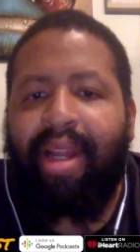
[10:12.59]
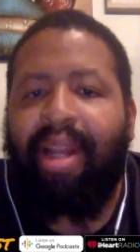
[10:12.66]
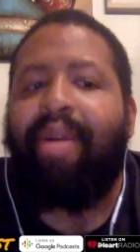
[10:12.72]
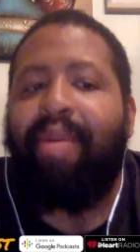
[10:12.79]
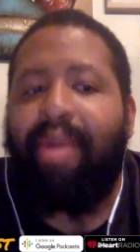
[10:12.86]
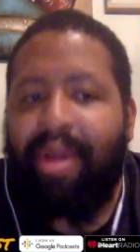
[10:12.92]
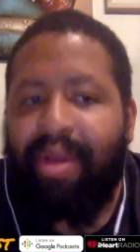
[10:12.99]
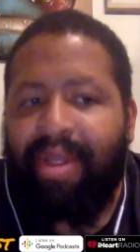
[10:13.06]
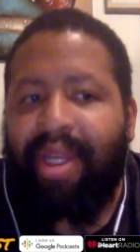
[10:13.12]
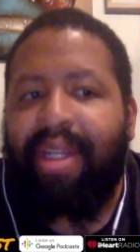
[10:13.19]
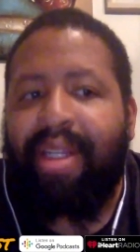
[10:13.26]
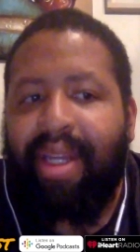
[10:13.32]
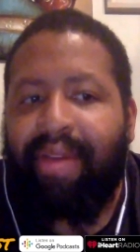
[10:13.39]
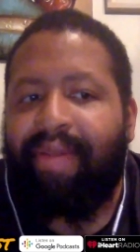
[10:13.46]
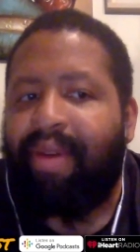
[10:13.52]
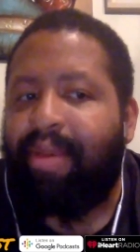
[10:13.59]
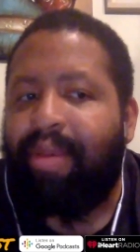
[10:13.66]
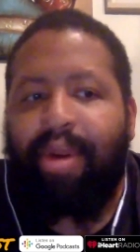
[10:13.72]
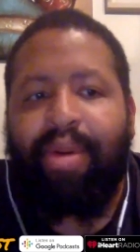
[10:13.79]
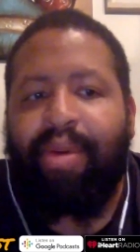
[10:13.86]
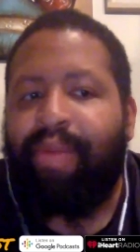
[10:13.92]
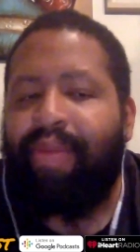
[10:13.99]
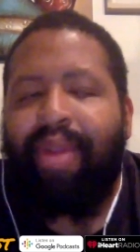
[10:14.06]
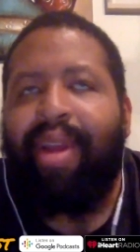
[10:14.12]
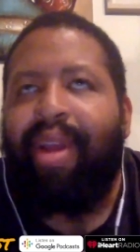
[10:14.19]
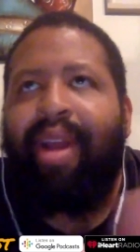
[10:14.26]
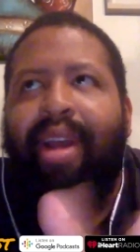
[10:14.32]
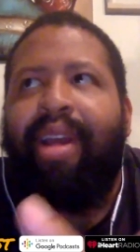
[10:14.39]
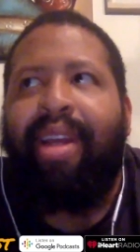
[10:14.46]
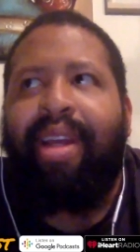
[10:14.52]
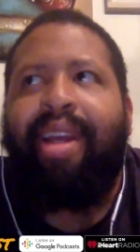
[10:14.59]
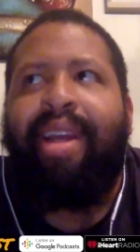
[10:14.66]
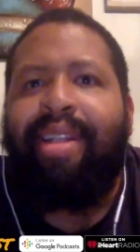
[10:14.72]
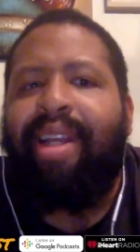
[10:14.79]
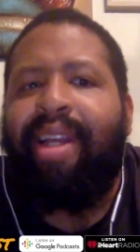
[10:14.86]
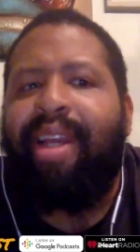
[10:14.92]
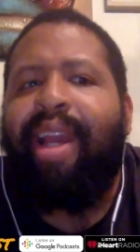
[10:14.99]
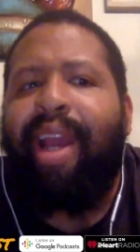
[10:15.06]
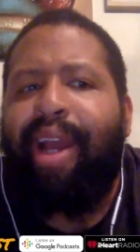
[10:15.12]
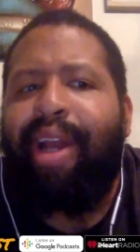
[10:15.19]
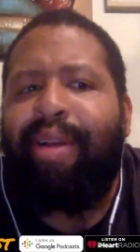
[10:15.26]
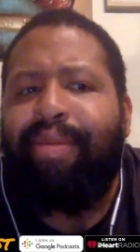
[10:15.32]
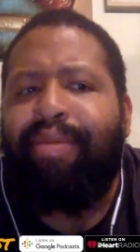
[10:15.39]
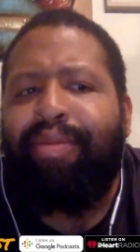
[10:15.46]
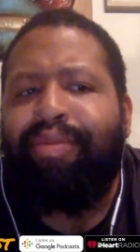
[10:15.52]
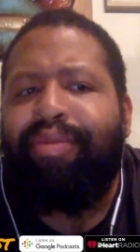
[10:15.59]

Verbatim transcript: Like yes. you said, Tifa, girl. Yeah, I was like, yeah,